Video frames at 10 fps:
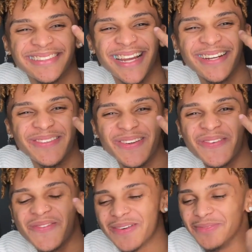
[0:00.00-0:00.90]
I don't
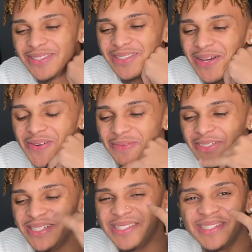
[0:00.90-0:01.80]
know what I'm so. I'm
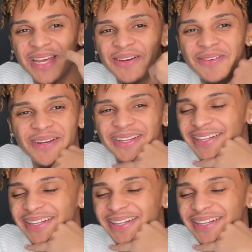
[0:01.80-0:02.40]
just so.